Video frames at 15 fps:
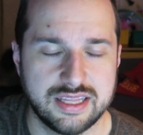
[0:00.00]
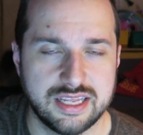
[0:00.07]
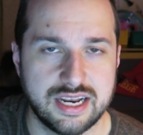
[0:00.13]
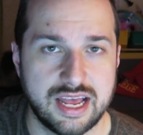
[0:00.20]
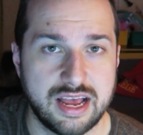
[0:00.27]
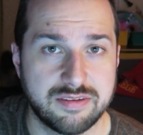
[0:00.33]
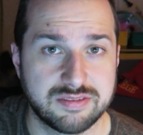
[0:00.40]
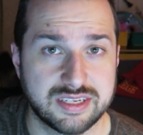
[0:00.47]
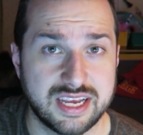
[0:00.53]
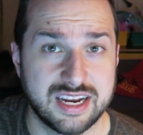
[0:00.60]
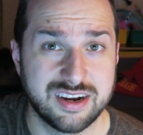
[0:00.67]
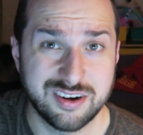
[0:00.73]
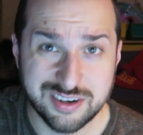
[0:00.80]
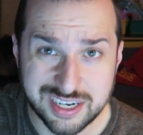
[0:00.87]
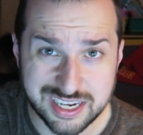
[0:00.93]
and then I have to get
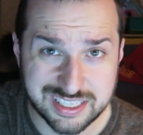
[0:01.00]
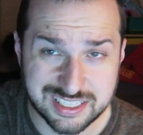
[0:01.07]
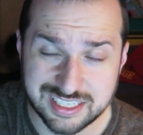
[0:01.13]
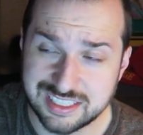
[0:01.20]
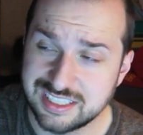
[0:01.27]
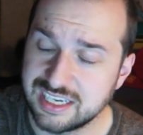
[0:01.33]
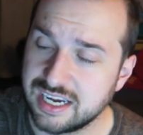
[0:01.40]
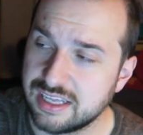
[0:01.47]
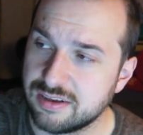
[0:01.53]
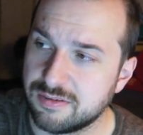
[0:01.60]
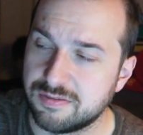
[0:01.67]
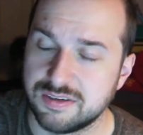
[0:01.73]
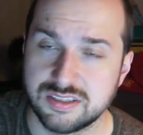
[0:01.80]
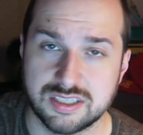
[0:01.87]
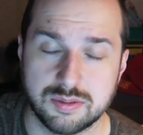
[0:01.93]
art assets together,
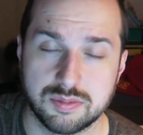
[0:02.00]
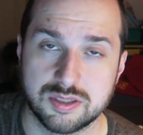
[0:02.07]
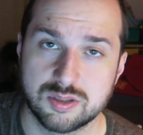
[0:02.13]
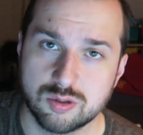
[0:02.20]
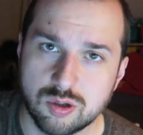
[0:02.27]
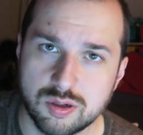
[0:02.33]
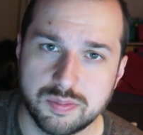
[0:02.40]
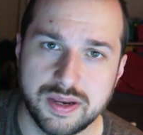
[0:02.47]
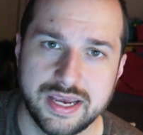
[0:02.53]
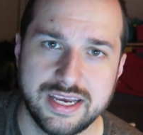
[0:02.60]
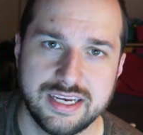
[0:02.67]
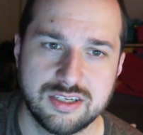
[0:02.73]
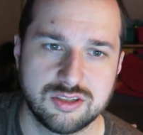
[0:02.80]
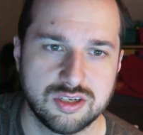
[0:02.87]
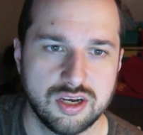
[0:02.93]
finish up the store
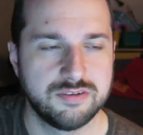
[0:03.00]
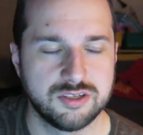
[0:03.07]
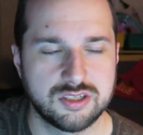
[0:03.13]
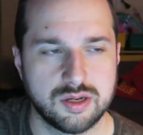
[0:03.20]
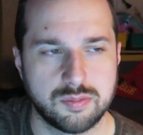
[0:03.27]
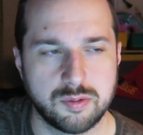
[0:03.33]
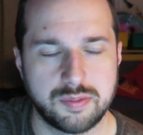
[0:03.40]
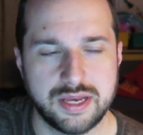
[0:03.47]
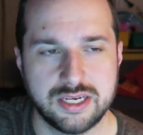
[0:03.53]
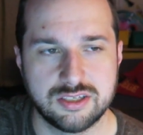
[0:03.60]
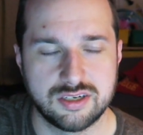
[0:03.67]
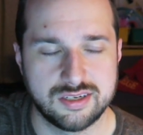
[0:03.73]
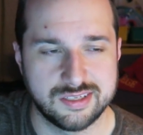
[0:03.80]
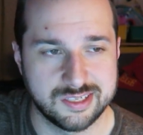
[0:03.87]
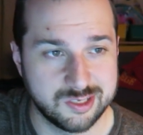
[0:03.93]
page, finish up a
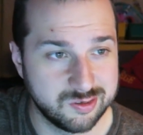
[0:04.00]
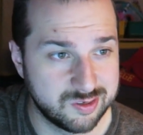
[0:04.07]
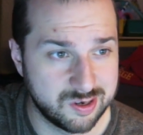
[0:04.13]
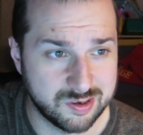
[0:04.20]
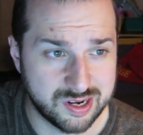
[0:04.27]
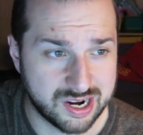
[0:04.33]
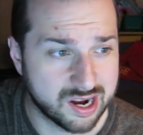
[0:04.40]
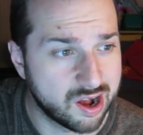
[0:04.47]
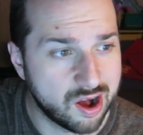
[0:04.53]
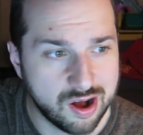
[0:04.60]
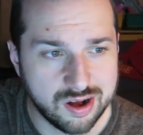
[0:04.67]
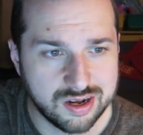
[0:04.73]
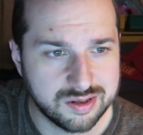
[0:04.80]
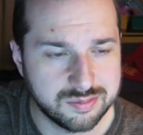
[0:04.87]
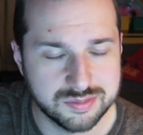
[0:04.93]
page on
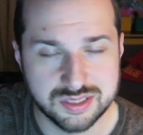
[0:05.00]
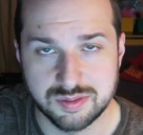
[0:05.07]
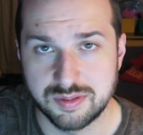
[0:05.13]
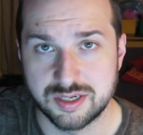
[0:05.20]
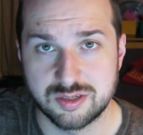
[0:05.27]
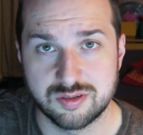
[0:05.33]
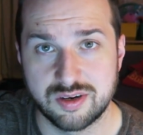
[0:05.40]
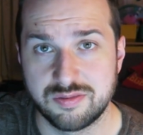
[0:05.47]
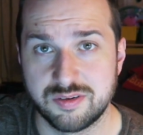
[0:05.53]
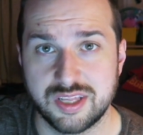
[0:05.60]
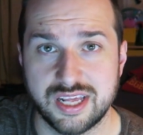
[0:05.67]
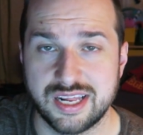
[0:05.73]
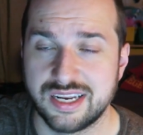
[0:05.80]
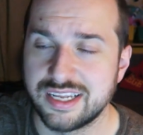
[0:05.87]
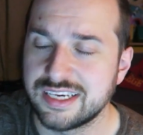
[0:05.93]
legundo.com to make sure
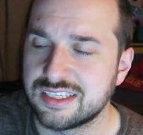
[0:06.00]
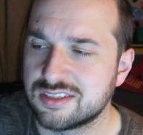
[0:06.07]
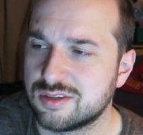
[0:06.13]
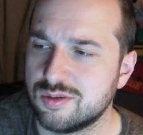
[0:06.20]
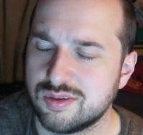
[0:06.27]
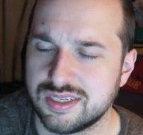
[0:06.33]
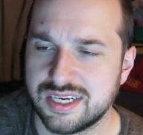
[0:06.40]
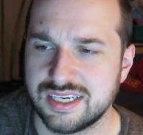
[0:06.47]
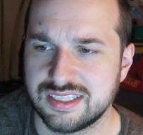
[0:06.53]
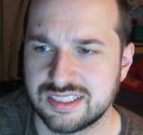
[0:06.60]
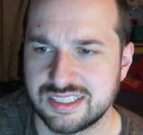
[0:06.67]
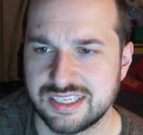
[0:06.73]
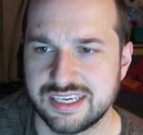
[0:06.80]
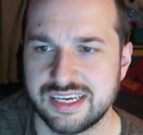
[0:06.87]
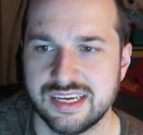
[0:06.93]
everything links to it
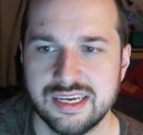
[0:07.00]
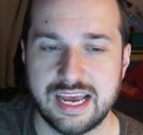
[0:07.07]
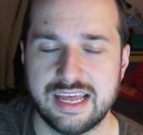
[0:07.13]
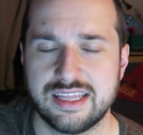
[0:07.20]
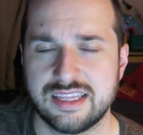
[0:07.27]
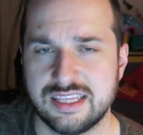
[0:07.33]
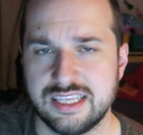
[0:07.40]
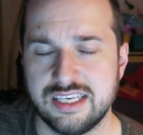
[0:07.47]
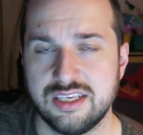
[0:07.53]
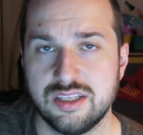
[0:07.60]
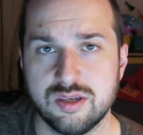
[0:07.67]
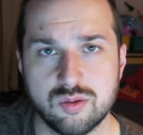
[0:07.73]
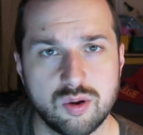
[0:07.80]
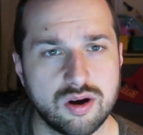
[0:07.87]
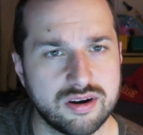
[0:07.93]
nicely, get the
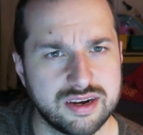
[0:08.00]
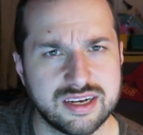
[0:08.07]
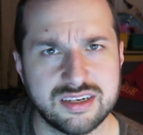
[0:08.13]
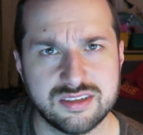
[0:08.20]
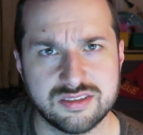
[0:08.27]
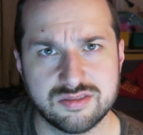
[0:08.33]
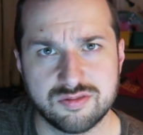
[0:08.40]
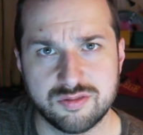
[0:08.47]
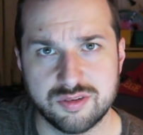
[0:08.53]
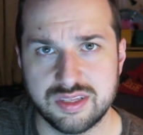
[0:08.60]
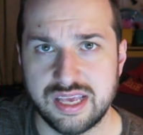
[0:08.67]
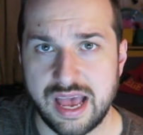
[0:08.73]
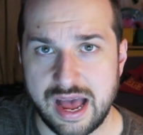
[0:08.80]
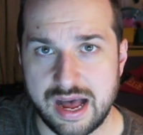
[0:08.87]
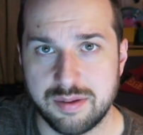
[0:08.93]
URLs for
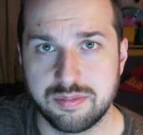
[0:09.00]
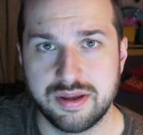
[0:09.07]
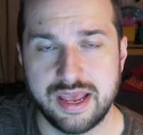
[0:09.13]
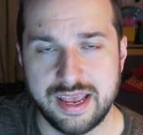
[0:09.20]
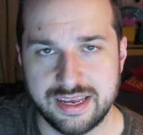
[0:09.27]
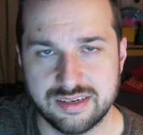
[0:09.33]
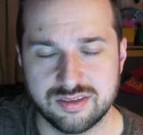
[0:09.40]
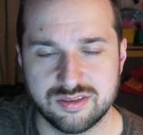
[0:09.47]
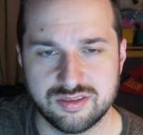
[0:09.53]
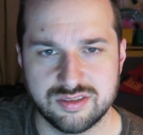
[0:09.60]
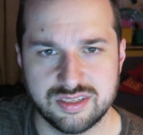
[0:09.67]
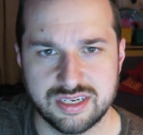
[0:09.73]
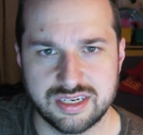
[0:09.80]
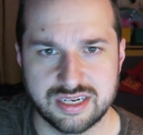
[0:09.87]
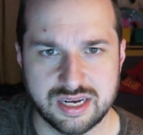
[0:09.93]
the app
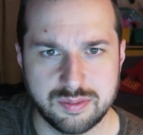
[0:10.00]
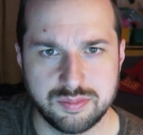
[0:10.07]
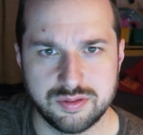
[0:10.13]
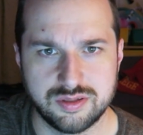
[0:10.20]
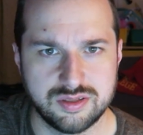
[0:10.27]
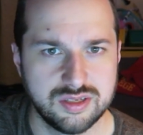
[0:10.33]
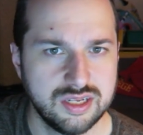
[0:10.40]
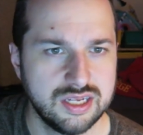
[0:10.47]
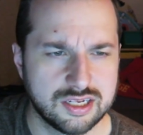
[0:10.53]
handled, and a couple